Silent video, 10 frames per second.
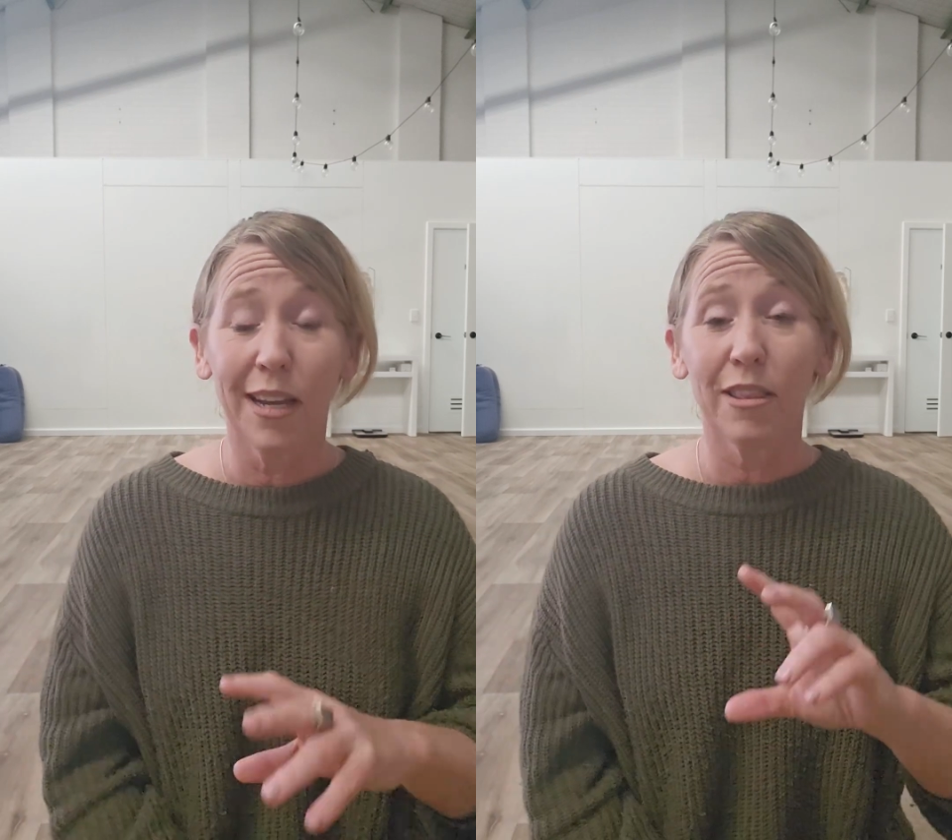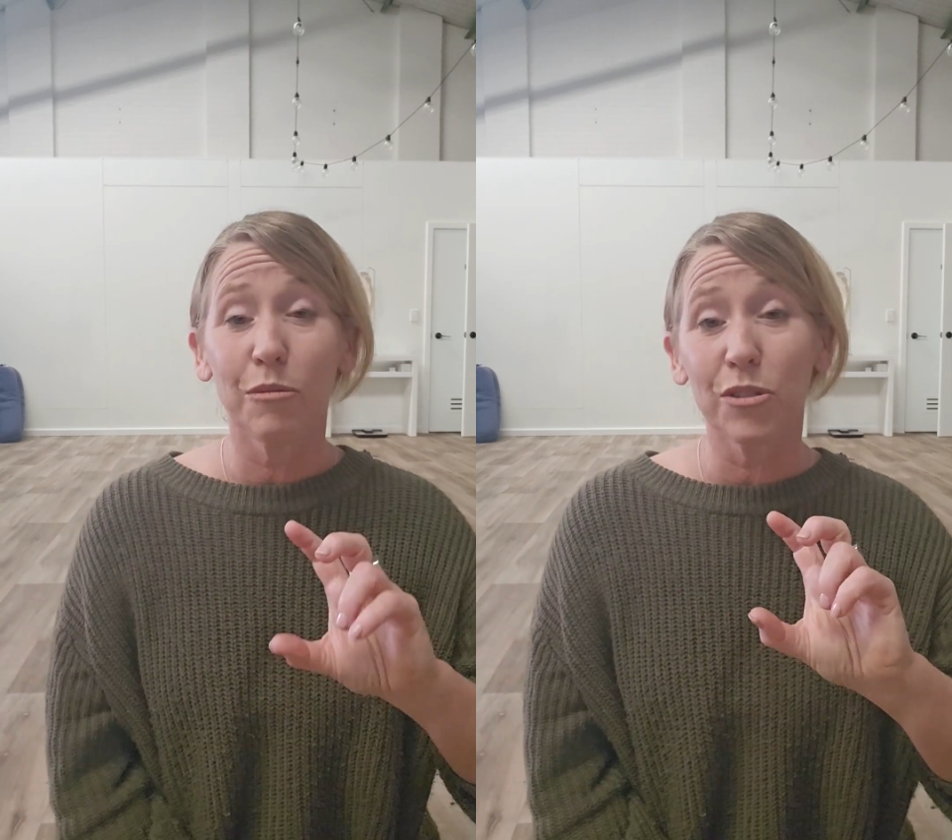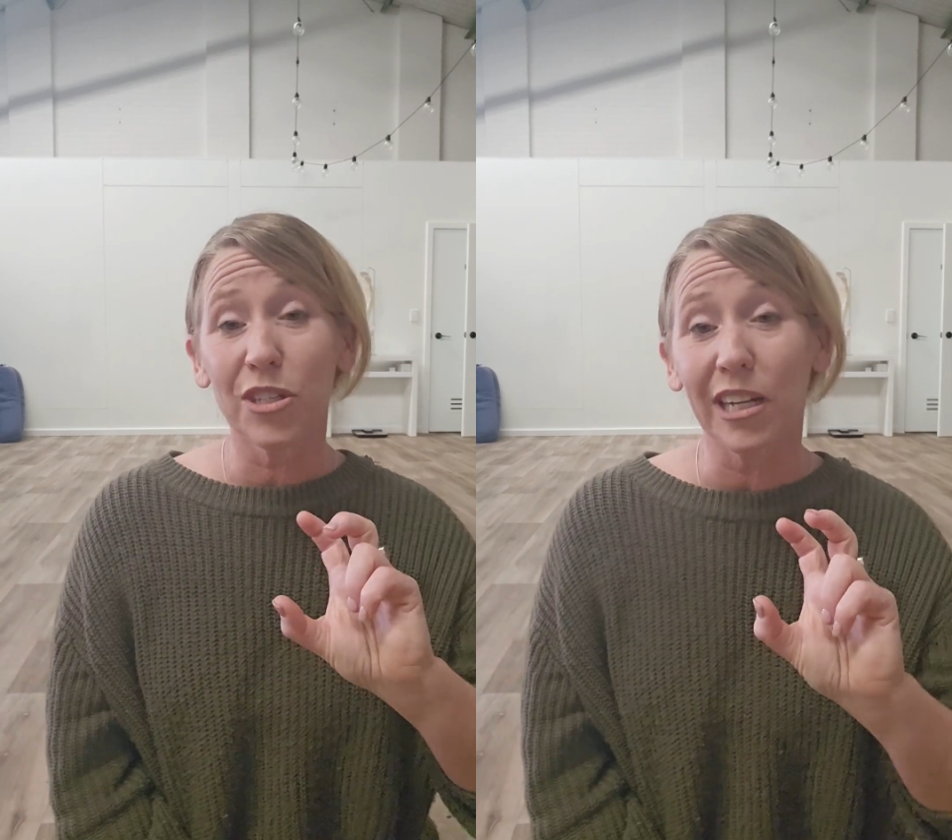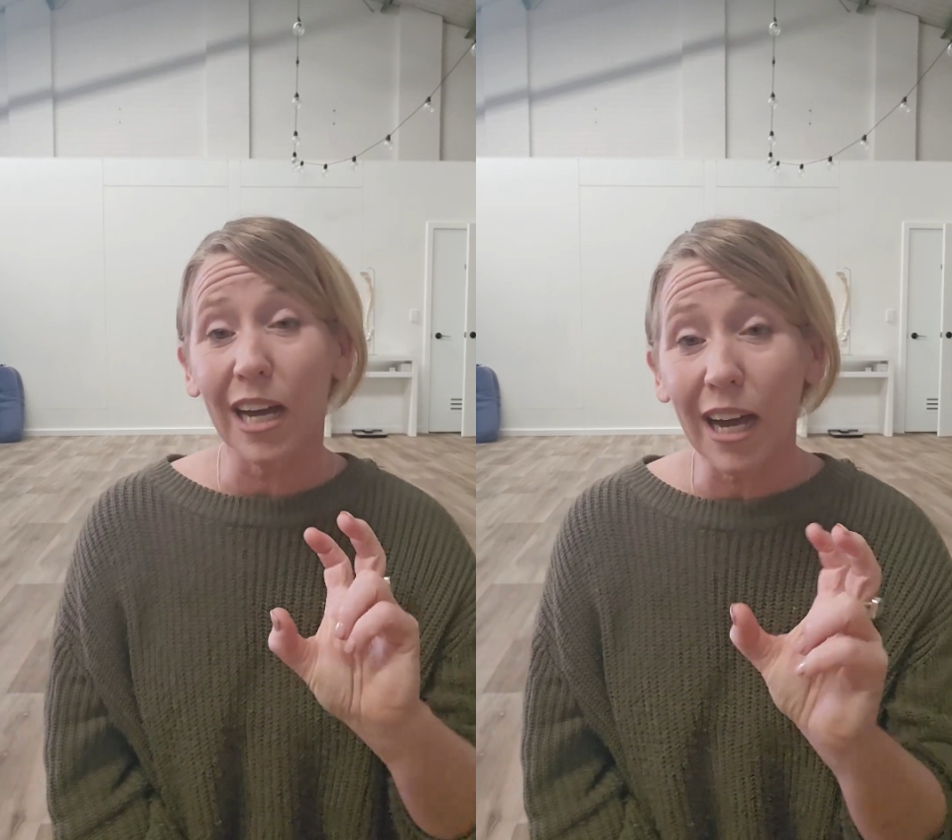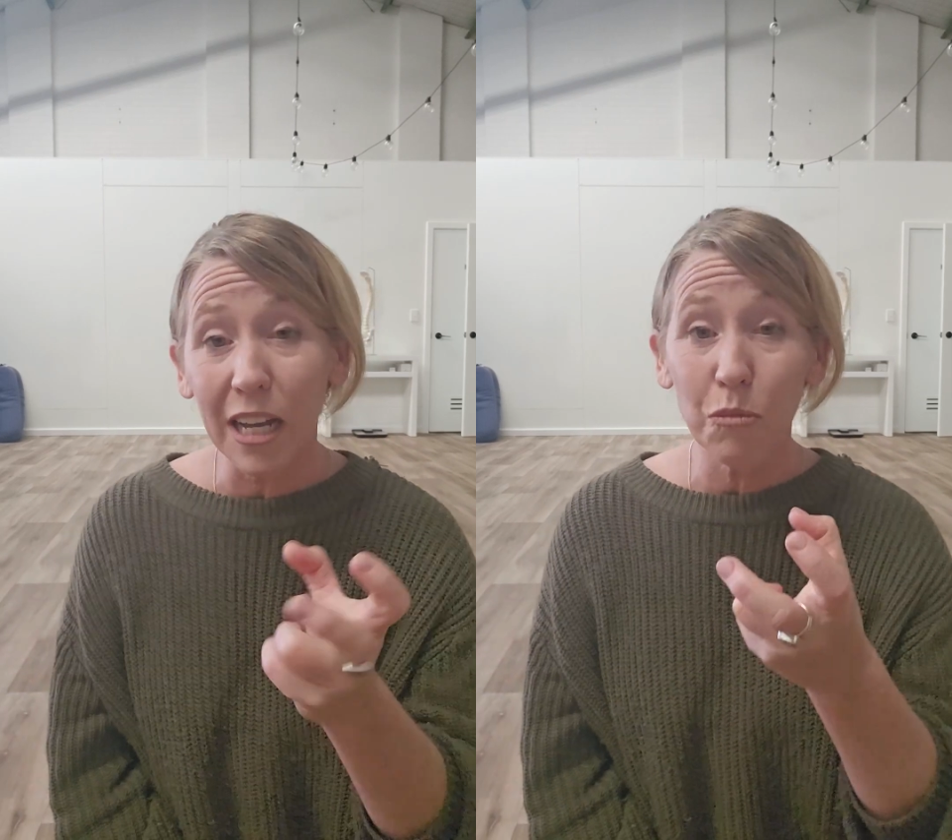that was going to
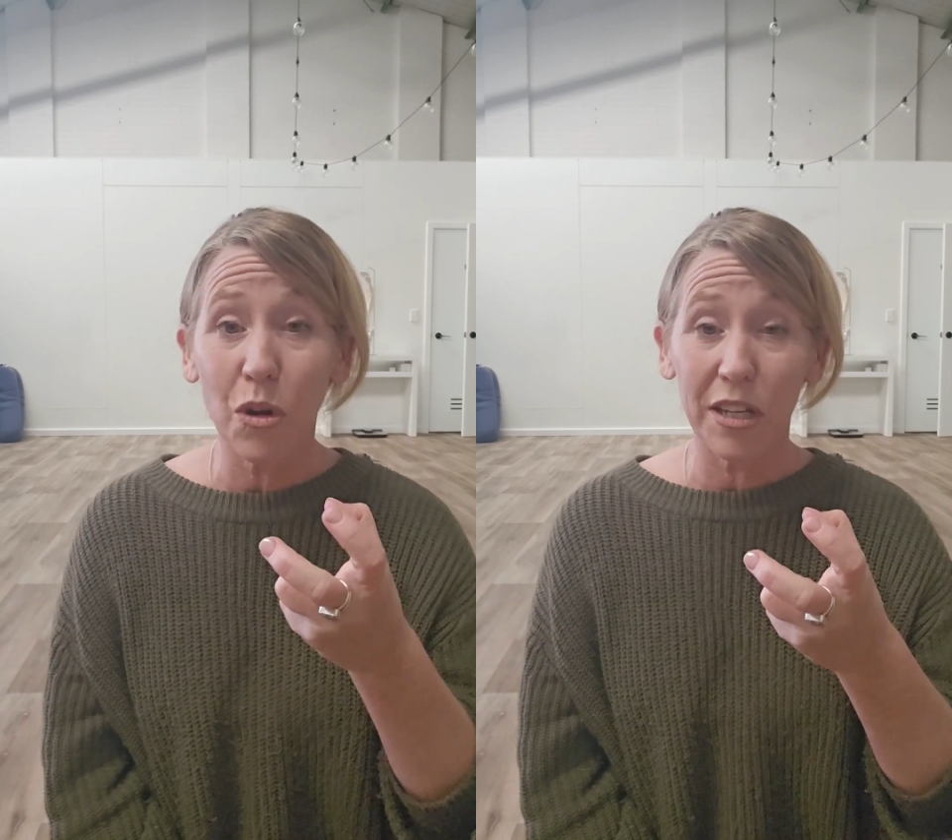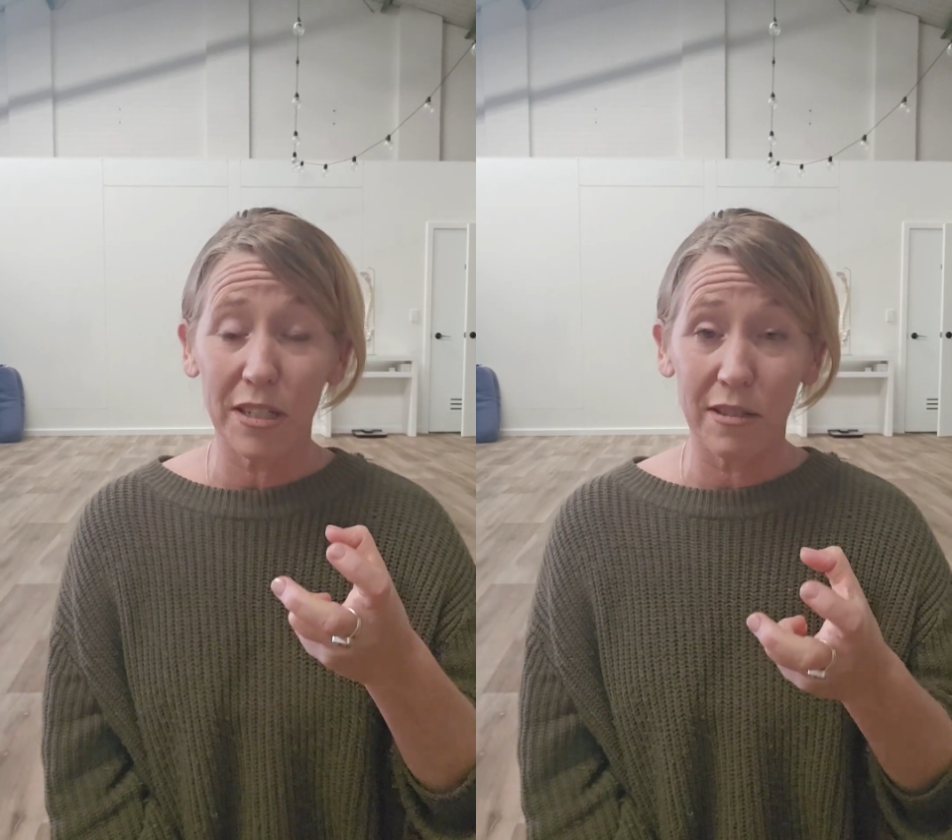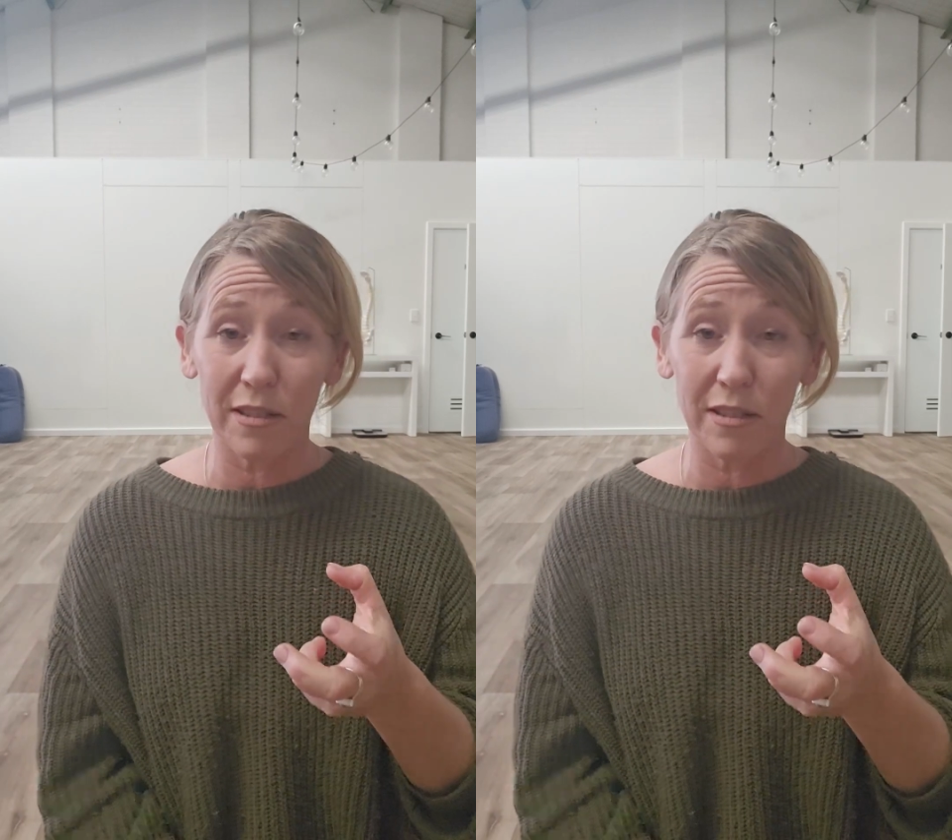unwind his